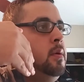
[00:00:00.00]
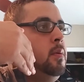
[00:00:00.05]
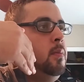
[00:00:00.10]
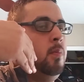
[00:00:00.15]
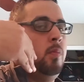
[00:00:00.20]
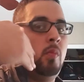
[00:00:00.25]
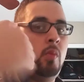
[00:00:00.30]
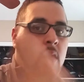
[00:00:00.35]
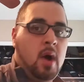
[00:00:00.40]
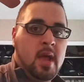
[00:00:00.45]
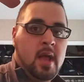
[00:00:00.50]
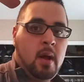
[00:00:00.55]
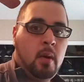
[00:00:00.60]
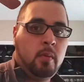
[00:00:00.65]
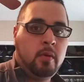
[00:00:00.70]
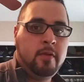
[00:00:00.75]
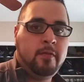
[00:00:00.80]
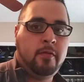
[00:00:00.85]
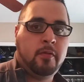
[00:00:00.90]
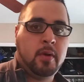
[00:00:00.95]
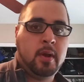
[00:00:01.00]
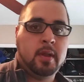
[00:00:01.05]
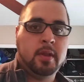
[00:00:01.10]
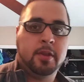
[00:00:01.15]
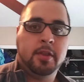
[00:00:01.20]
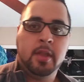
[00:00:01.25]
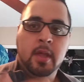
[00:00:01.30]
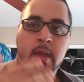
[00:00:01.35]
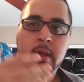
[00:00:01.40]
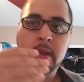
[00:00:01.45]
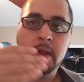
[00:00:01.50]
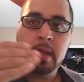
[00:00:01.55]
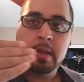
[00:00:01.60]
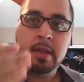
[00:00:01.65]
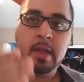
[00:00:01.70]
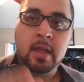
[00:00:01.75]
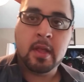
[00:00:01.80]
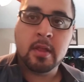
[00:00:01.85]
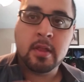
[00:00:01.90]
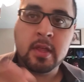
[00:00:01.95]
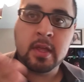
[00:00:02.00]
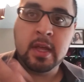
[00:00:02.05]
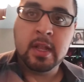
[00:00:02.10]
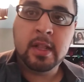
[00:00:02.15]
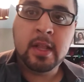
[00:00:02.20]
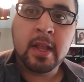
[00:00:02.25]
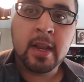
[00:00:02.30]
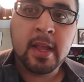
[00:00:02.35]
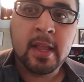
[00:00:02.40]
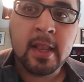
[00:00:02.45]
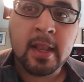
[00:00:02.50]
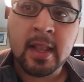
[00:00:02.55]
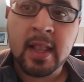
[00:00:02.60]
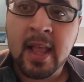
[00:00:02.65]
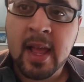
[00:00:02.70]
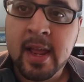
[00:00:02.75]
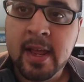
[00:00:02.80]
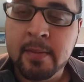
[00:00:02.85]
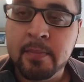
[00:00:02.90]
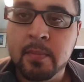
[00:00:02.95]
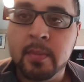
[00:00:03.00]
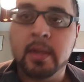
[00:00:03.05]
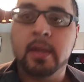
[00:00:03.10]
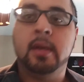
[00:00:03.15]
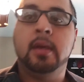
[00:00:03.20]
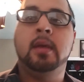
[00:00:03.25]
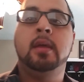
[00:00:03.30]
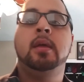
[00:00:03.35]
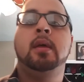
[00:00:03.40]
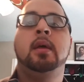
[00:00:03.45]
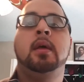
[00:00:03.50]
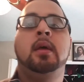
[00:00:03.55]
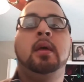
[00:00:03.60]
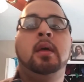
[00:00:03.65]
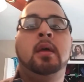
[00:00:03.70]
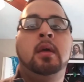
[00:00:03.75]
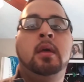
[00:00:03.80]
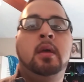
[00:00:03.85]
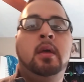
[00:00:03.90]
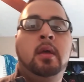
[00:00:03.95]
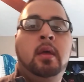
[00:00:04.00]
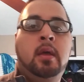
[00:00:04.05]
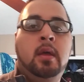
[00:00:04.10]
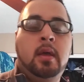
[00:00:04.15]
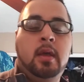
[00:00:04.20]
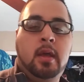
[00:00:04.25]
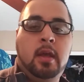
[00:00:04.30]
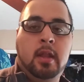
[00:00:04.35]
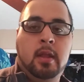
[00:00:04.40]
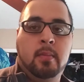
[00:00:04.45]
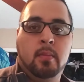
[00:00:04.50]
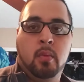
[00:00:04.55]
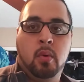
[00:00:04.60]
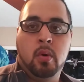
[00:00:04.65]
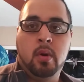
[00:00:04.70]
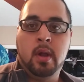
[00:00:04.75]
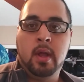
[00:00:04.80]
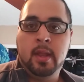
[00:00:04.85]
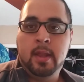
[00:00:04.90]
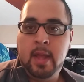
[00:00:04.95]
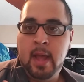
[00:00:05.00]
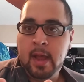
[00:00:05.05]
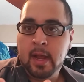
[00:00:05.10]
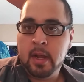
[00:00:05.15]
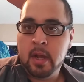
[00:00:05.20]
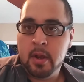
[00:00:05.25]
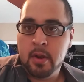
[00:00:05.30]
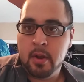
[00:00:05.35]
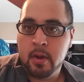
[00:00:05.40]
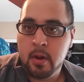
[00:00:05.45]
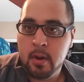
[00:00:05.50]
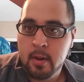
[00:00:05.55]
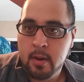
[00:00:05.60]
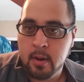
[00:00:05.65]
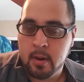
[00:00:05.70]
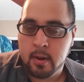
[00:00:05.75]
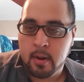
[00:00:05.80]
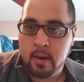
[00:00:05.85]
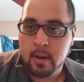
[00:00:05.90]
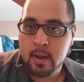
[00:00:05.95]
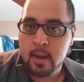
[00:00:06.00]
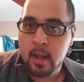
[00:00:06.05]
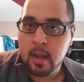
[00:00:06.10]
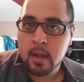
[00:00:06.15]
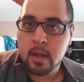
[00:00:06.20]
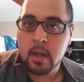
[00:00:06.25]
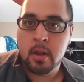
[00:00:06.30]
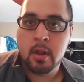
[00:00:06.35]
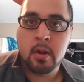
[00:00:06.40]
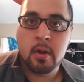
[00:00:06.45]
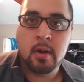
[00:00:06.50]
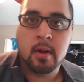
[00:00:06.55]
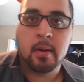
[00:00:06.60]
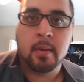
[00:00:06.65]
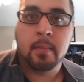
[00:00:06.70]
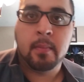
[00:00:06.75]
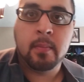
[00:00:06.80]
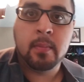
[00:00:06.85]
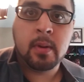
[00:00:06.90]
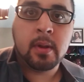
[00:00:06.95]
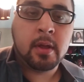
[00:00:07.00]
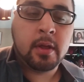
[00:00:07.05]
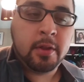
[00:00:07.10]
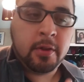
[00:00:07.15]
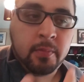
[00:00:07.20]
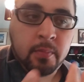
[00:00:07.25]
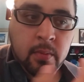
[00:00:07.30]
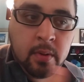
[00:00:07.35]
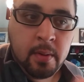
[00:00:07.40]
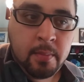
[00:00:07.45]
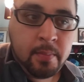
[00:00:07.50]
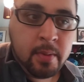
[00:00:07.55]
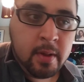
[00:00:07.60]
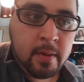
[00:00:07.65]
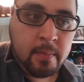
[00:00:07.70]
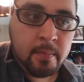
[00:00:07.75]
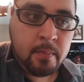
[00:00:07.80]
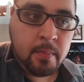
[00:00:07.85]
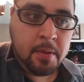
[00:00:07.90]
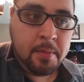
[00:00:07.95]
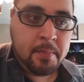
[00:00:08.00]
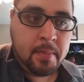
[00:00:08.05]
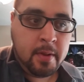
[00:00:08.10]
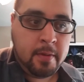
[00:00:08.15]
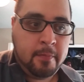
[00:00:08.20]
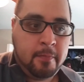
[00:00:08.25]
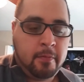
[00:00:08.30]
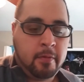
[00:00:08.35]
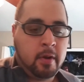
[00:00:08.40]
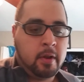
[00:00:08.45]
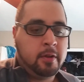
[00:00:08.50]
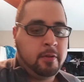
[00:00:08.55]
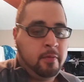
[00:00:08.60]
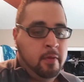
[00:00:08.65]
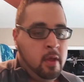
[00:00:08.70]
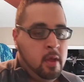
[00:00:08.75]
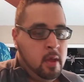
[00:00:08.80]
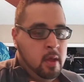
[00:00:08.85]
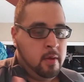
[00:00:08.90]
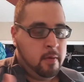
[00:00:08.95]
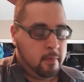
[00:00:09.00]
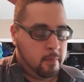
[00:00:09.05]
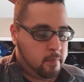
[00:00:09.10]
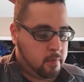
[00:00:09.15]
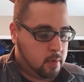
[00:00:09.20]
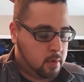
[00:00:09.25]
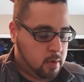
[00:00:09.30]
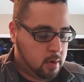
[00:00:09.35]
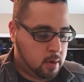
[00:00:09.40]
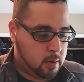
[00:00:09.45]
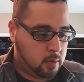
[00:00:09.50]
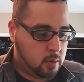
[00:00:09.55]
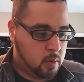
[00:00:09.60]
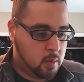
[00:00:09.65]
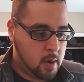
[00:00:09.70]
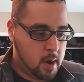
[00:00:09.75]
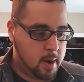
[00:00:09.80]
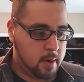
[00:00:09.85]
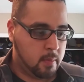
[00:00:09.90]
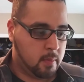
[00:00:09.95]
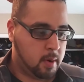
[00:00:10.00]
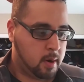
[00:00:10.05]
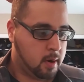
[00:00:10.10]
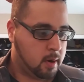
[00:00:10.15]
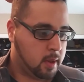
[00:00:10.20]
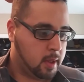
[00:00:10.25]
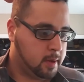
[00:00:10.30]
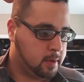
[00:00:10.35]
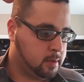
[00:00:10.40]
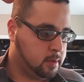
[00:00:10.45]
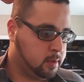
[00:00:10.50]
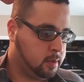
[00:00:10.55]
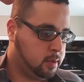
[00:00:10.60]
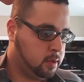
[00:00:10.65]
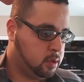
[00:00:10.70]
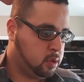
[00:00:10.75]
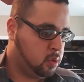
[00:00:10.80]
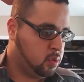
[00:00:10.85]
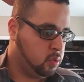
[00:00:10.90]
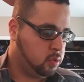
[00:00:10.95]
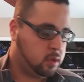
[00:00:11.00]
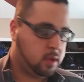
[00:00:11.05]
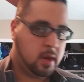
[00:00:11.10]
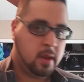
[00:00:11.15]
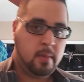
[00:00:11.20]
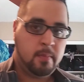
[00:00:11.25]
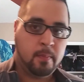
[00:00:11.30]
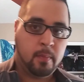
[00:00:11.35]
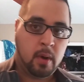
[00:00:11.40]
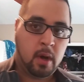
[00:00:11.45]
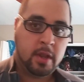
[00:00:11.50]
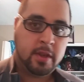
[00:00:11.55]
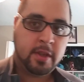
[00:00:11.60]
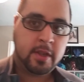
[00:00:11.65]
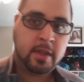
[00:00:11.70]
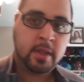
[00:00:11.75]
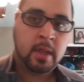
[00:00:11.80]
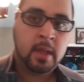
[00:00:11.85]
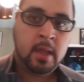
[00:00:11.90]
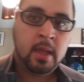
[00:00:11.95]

why are we friends? That she didn't like me anymore, and that kind of hurt. Because we've been friends for quite a while, like 2-3 months